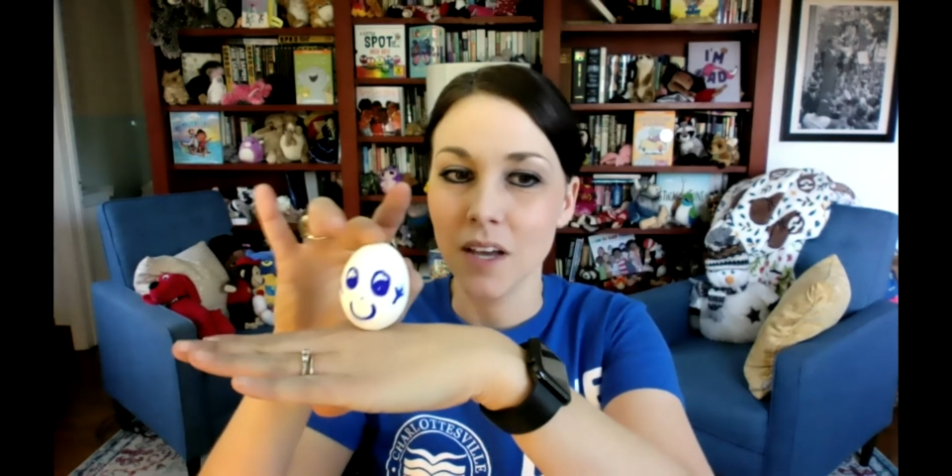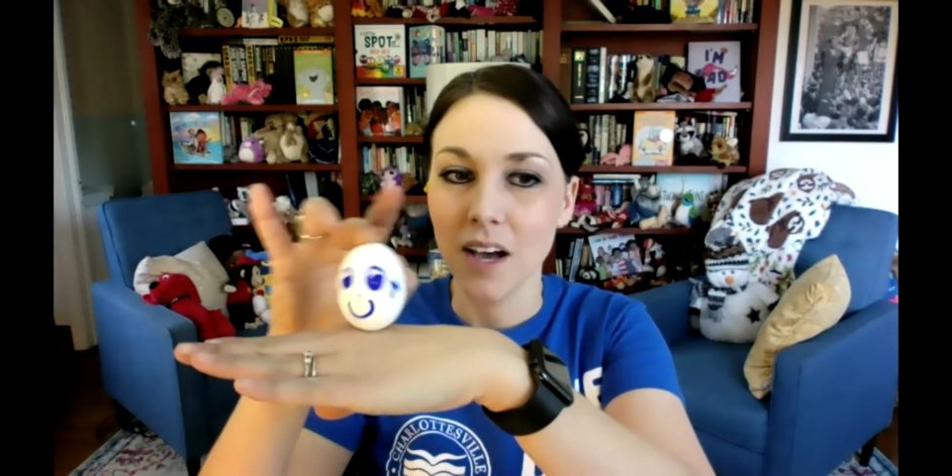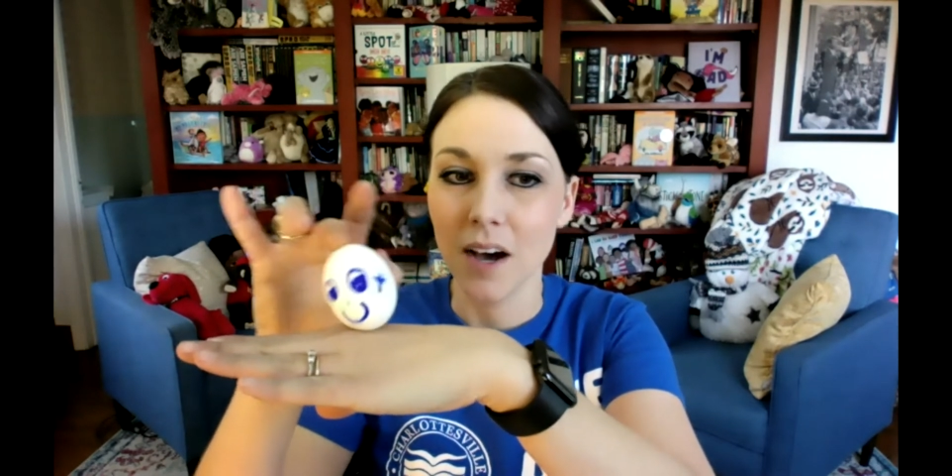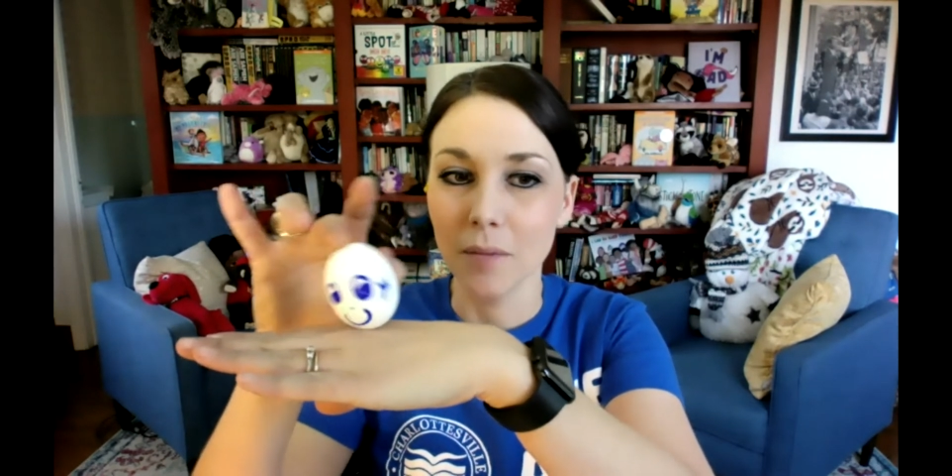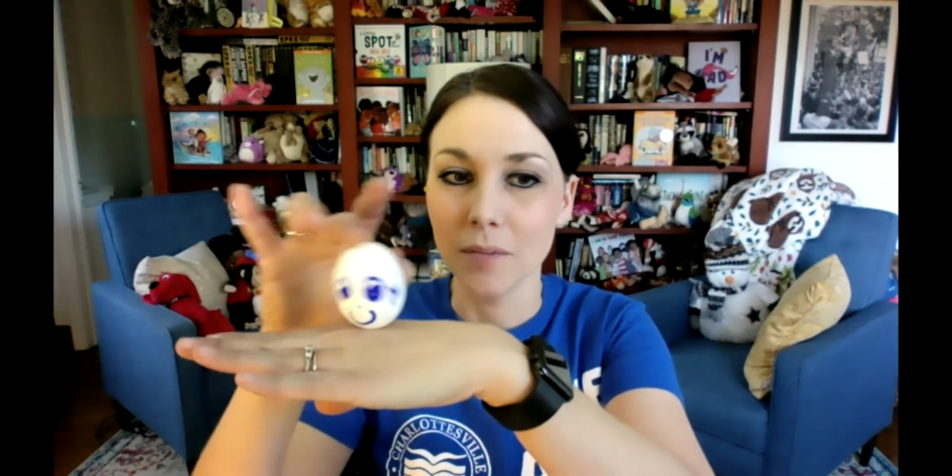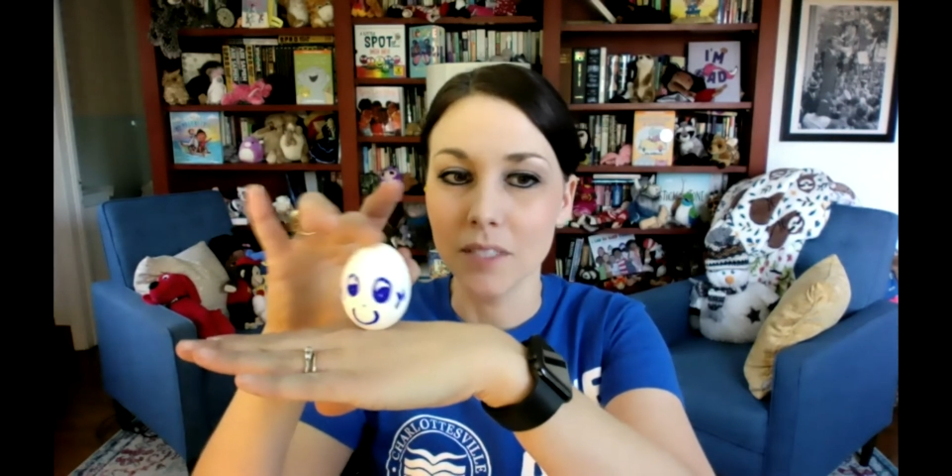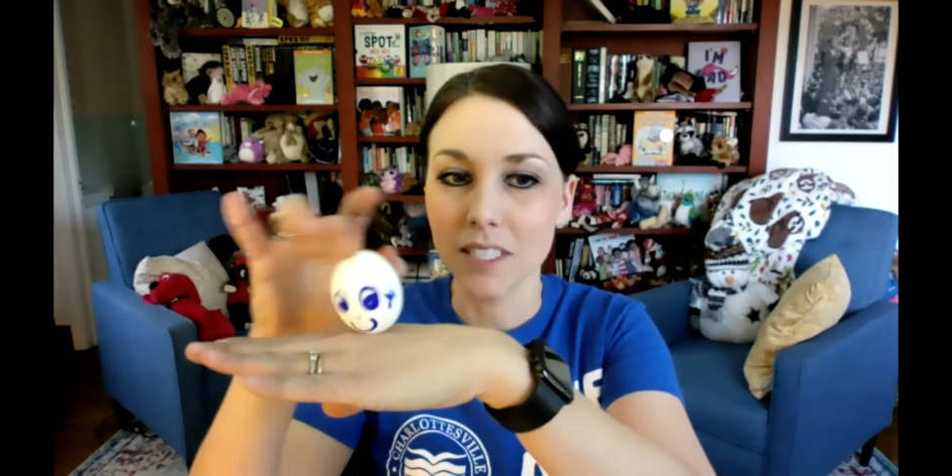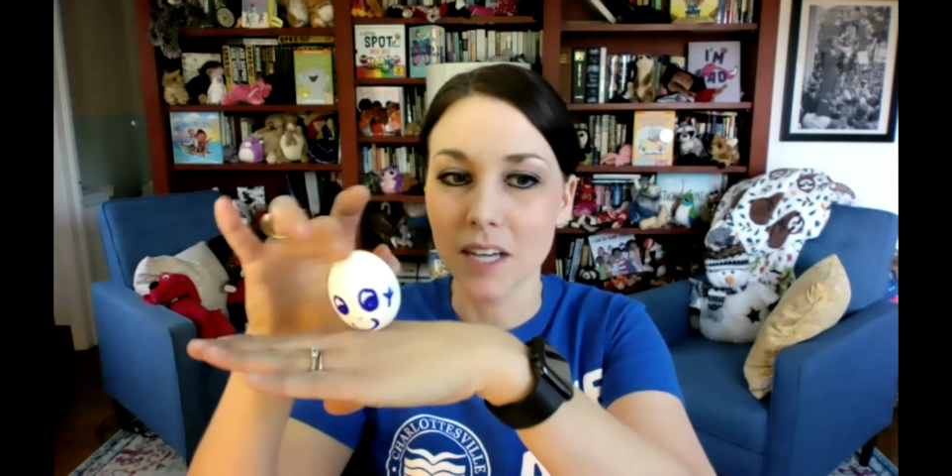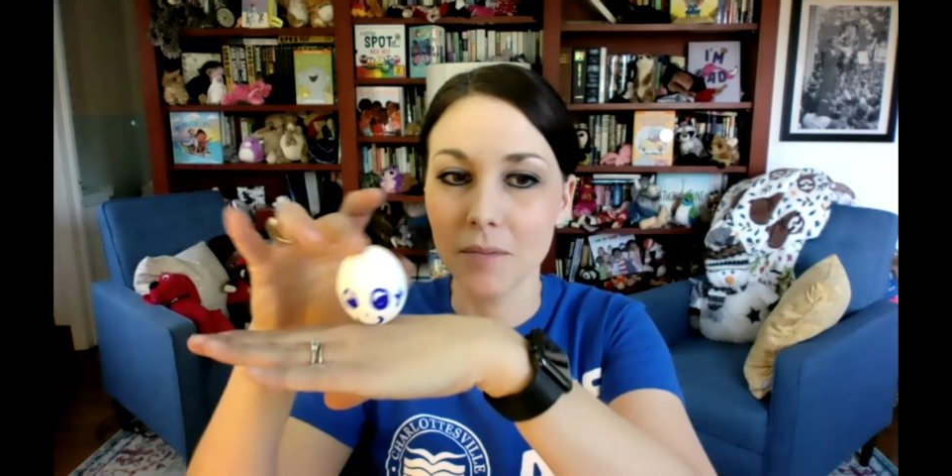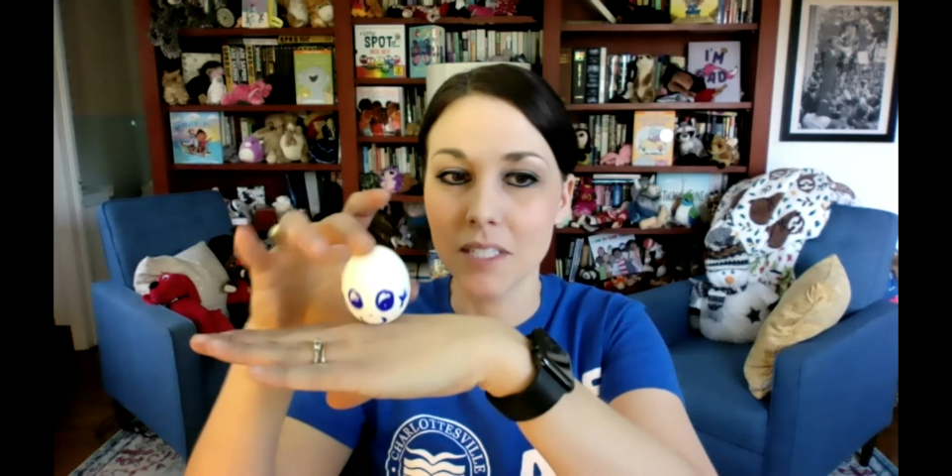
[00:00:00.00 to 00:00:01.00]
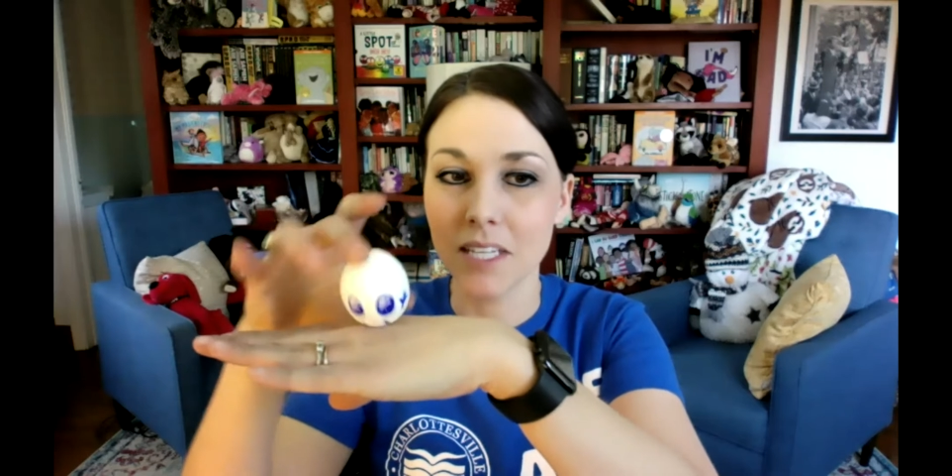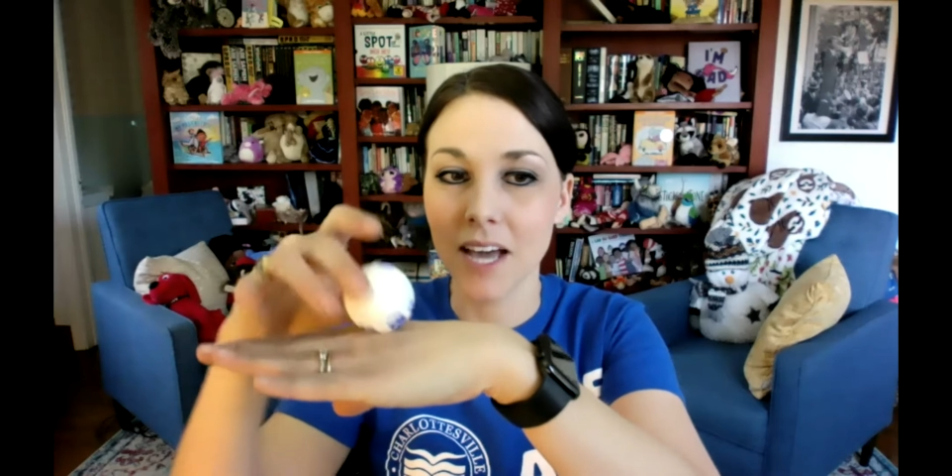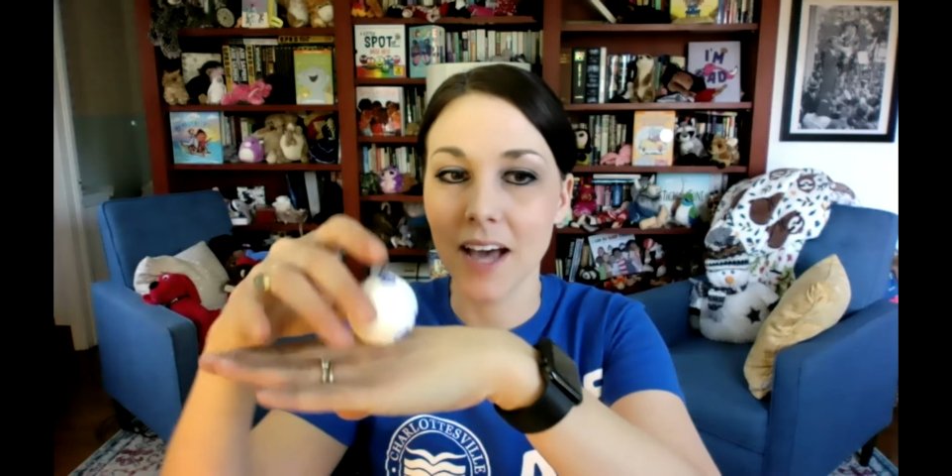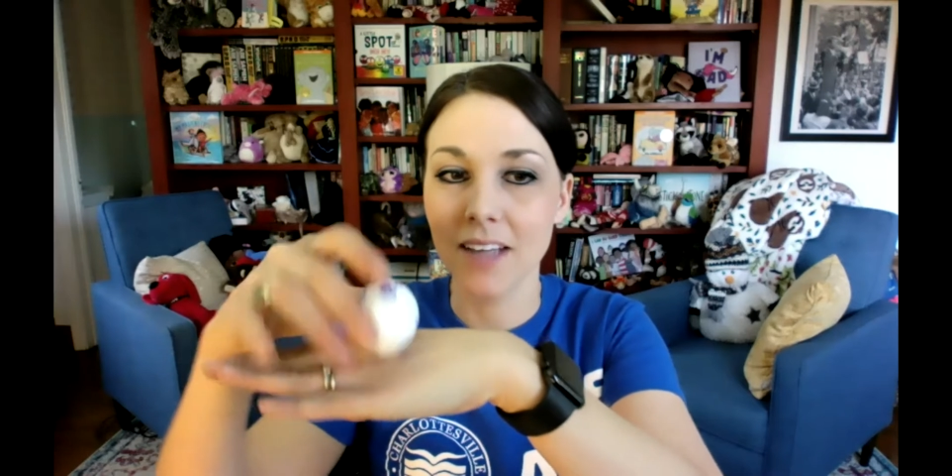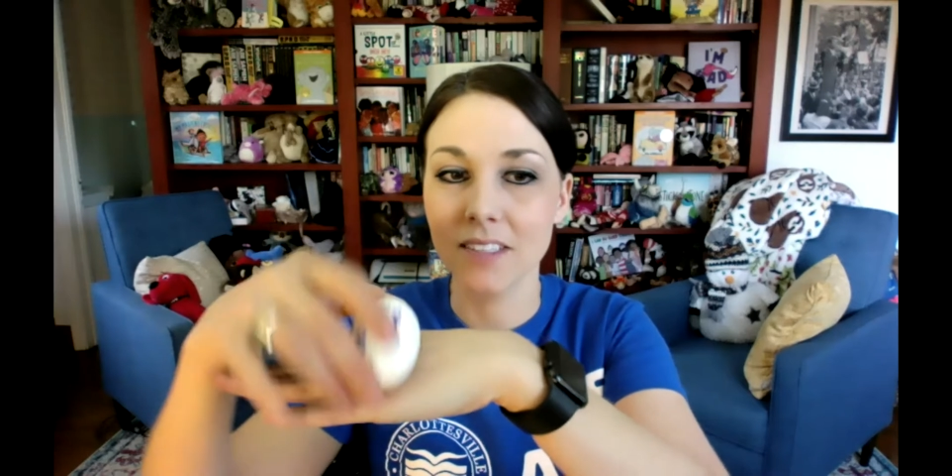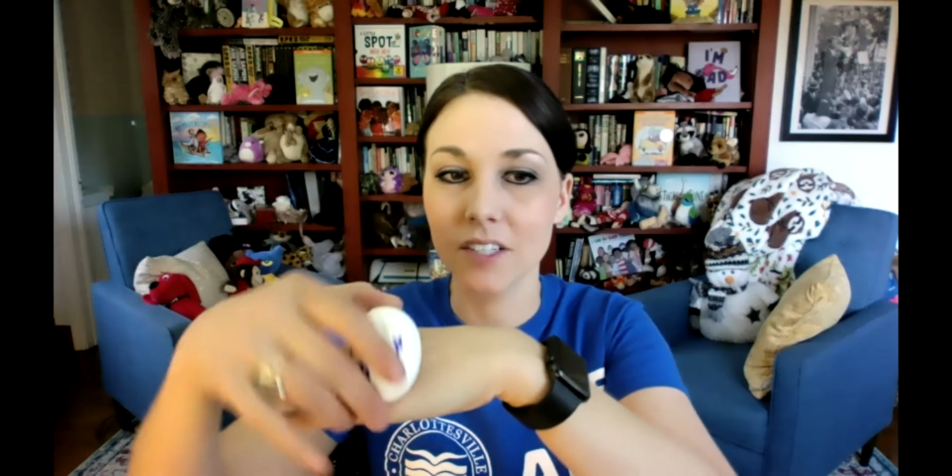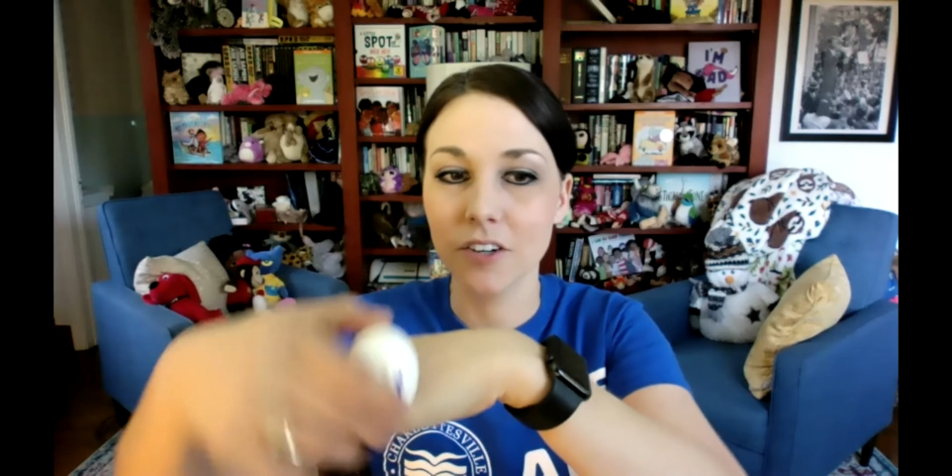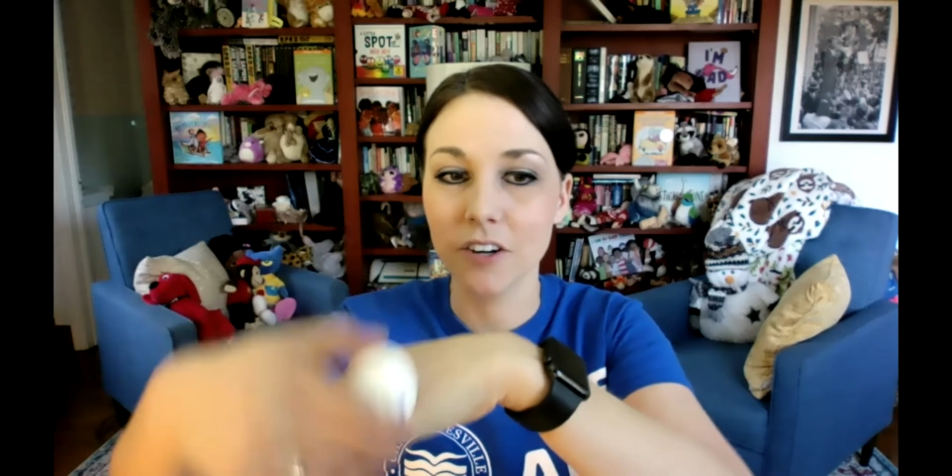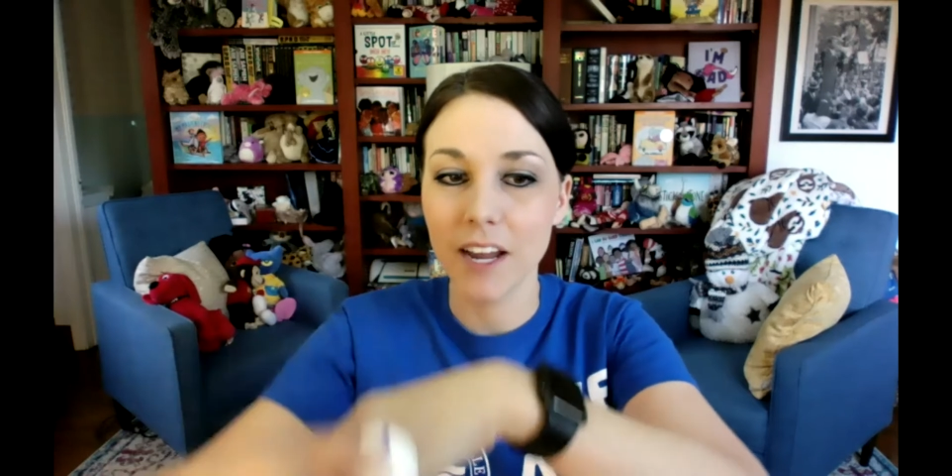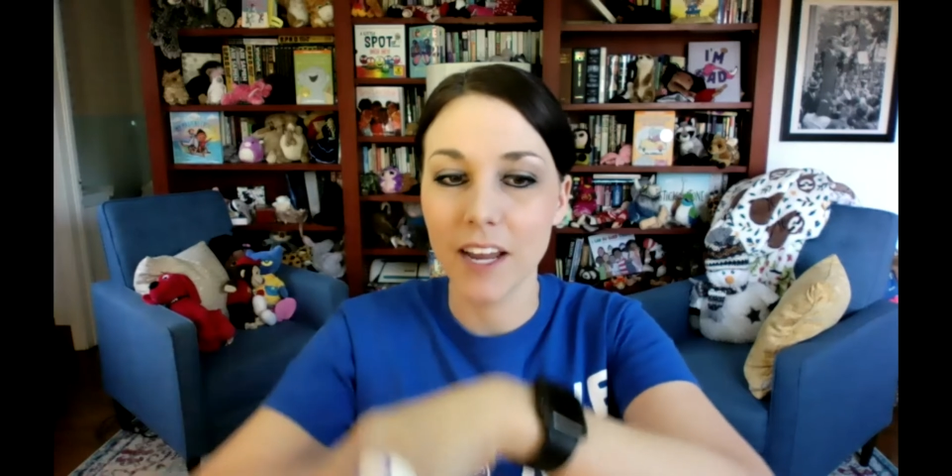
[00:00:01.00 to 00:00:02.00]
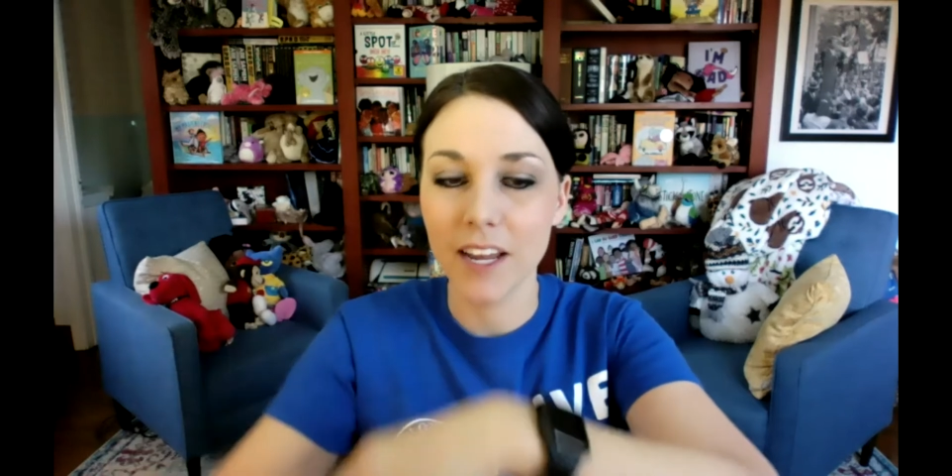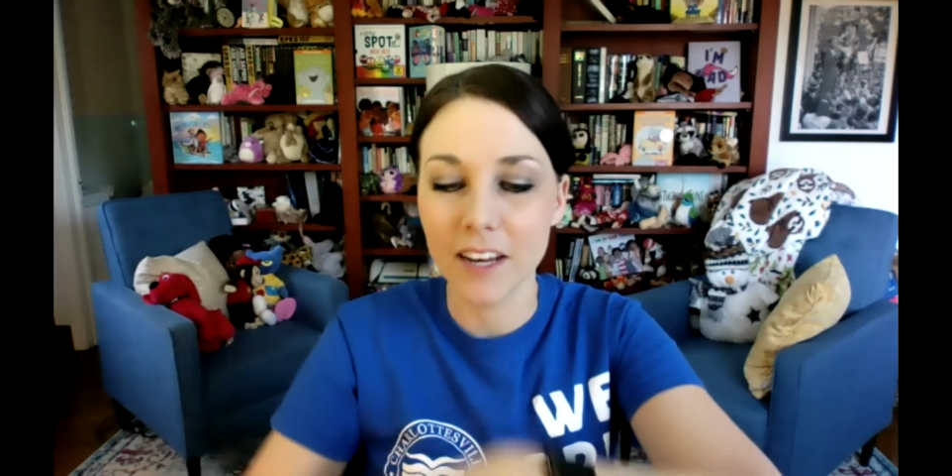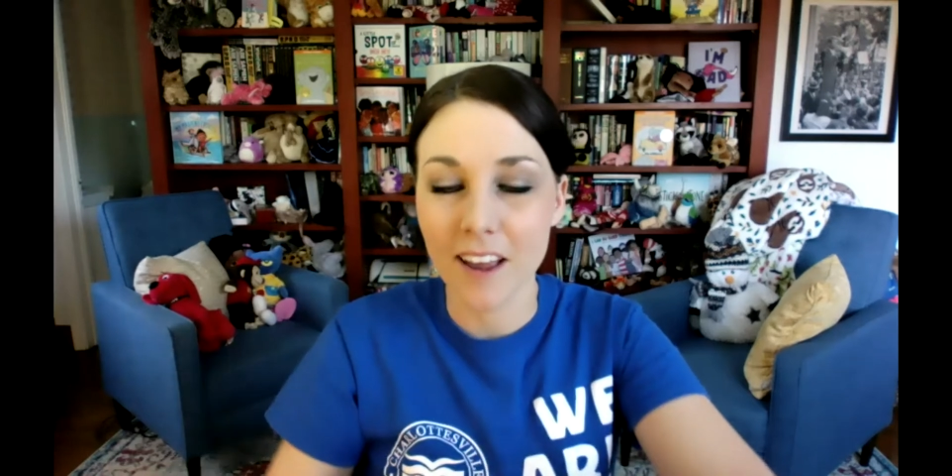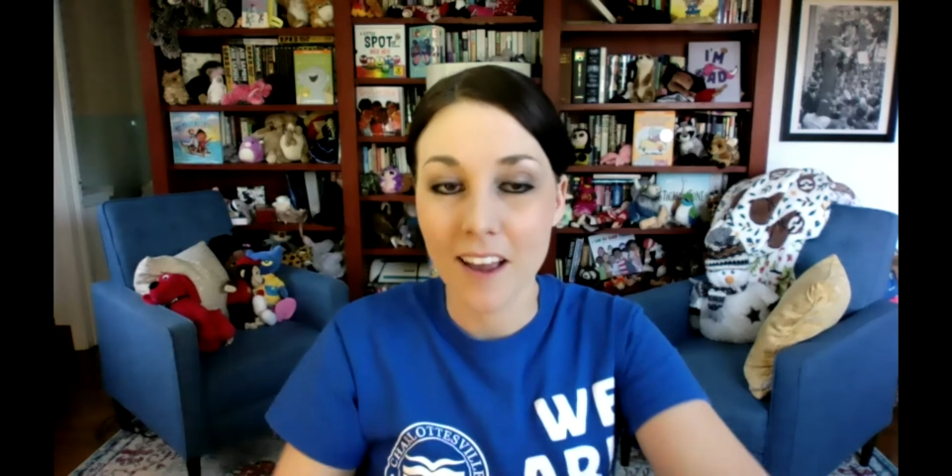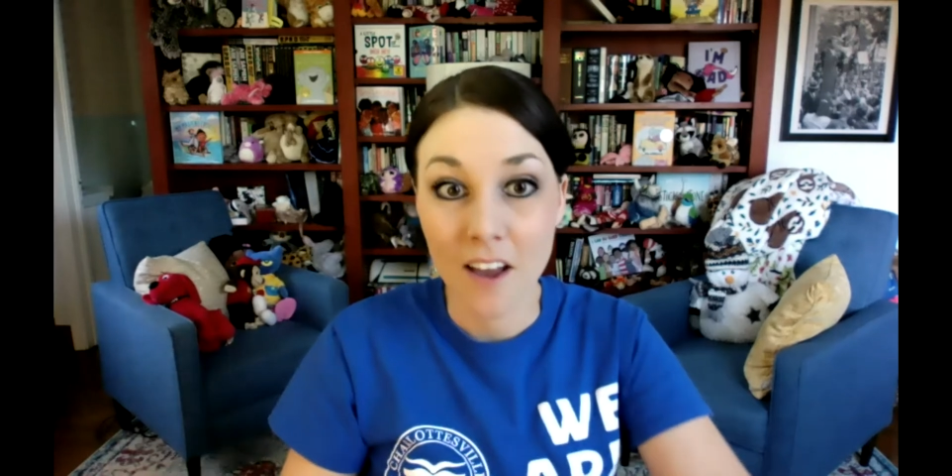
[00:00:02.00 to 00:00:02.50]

Humpty Dumpty has a great